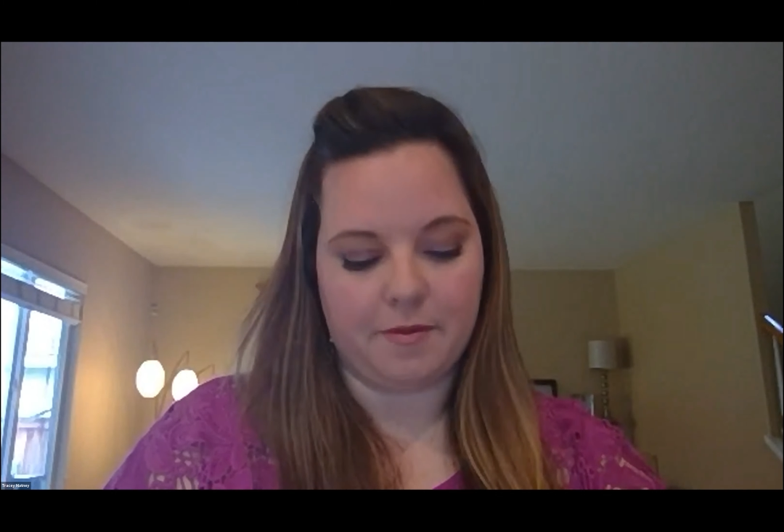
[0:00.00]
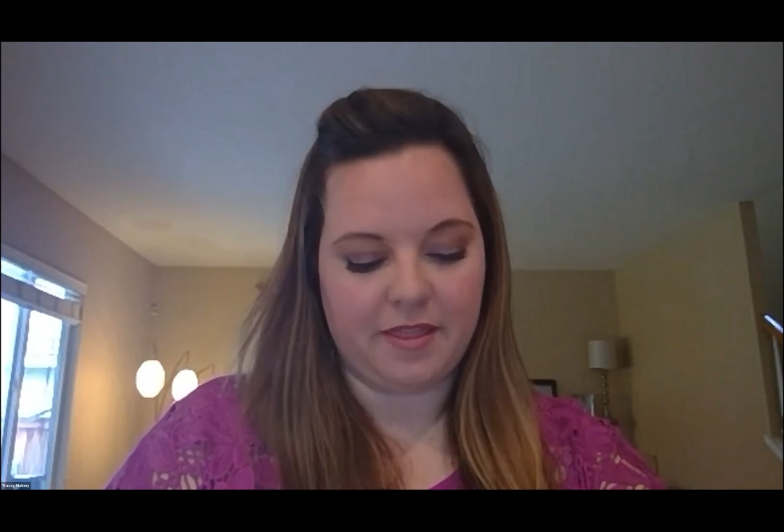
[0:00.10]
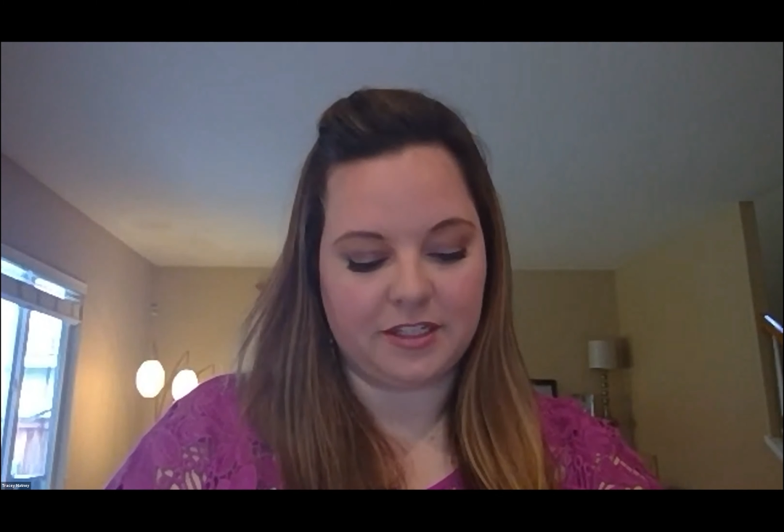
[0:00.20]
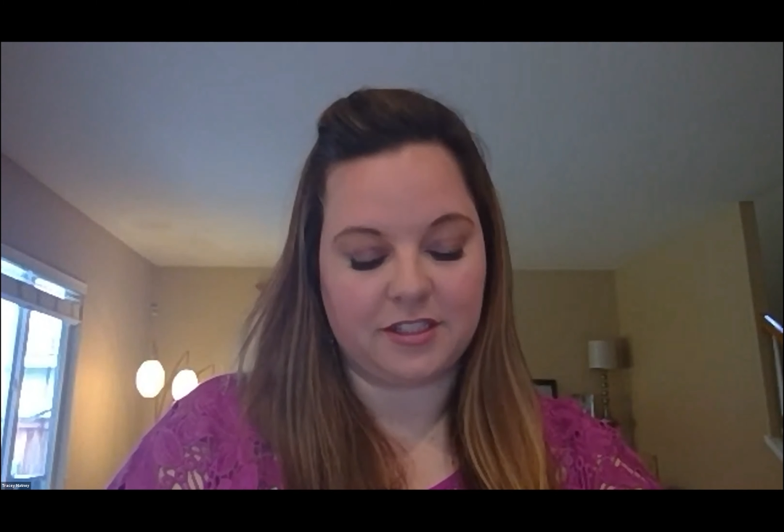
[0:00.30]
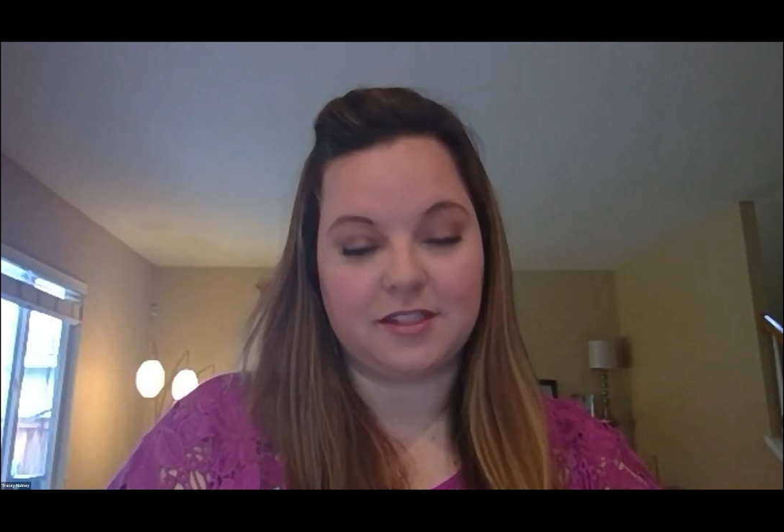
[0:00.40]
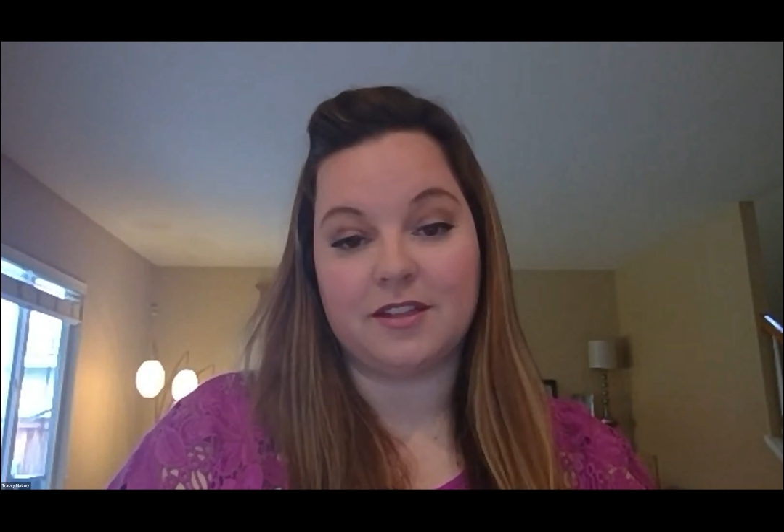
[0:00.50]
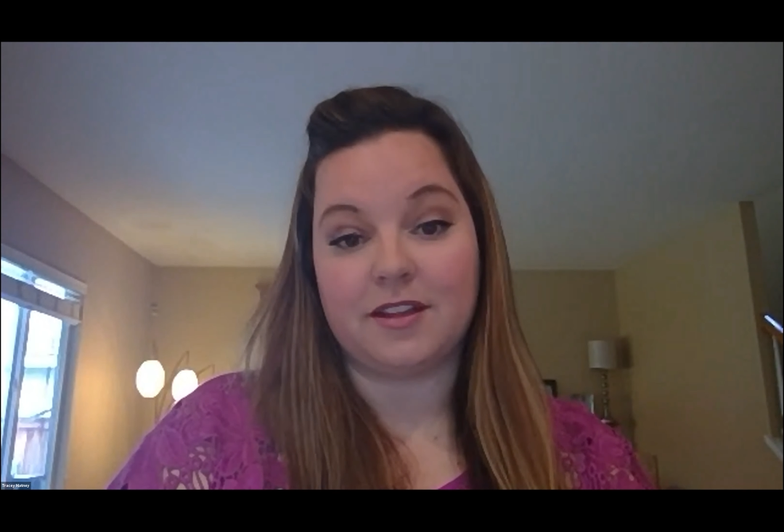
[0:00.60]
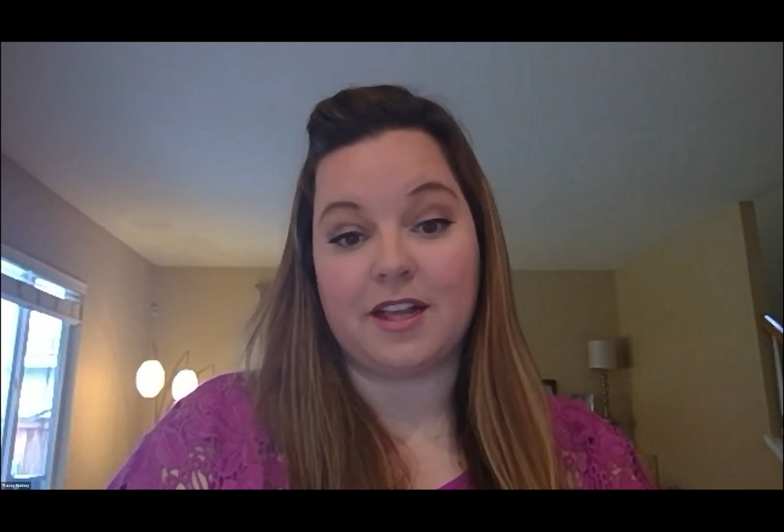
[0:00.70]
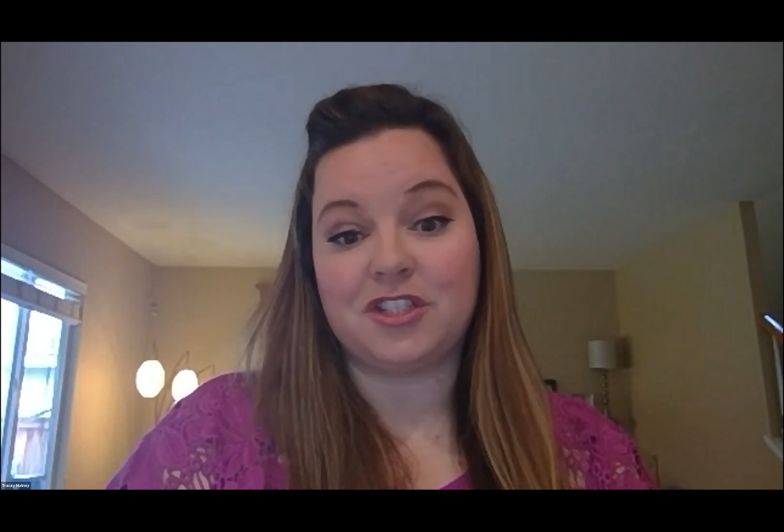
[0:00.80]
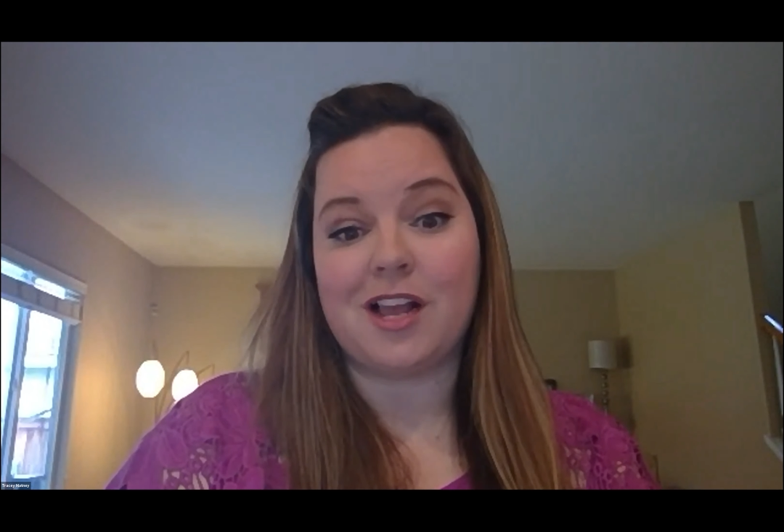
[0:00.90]
and that's
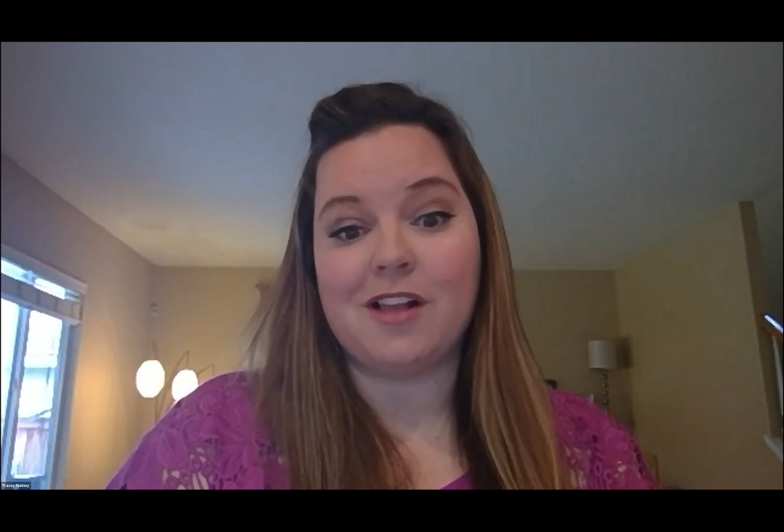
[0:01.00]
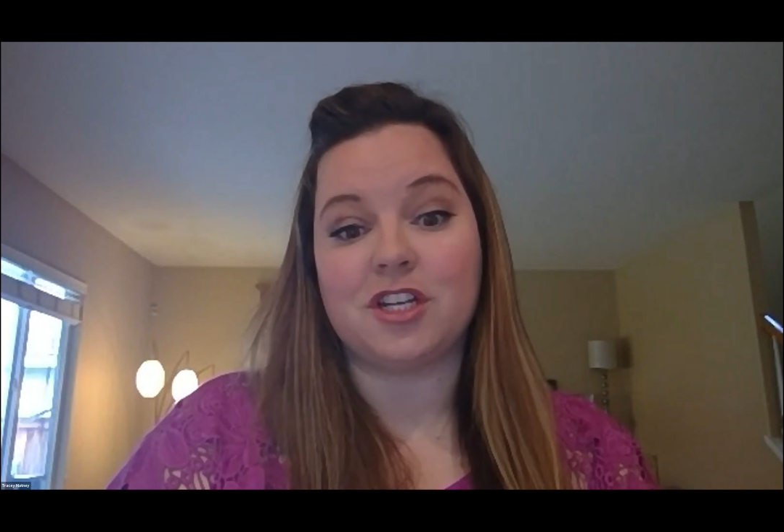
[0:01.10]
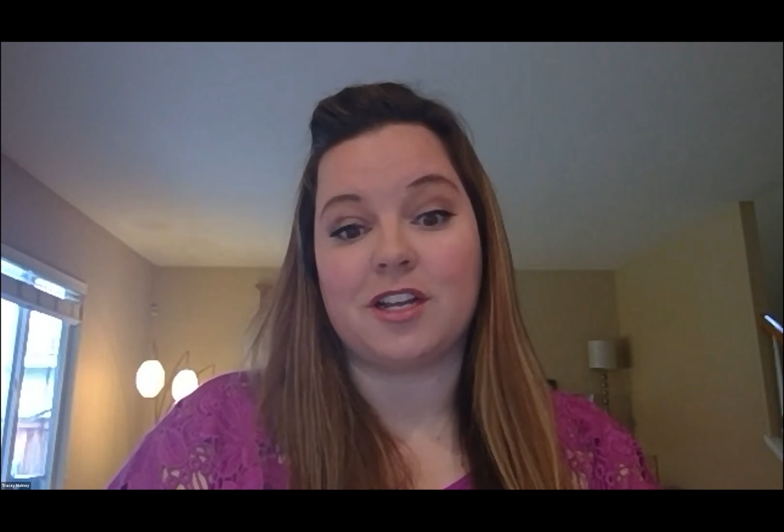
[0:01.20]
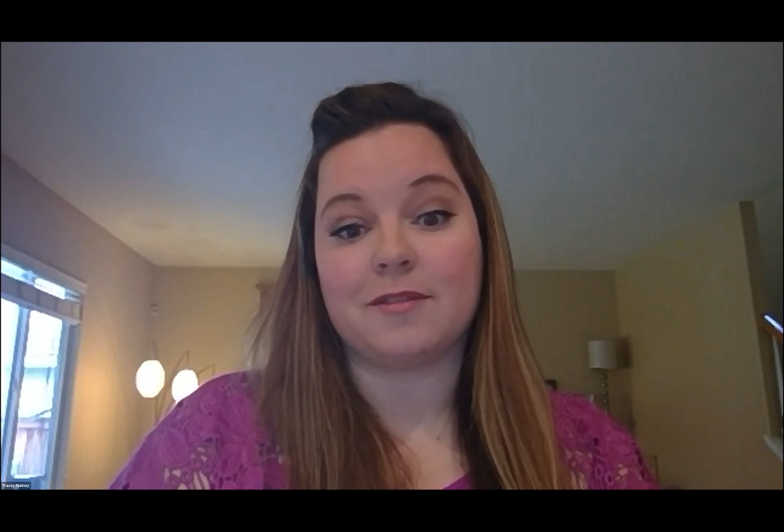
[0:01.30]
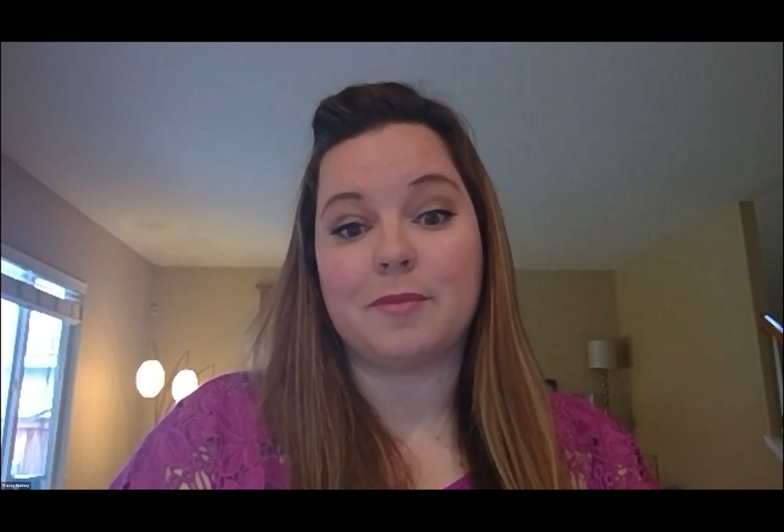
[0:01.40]
that's challenging,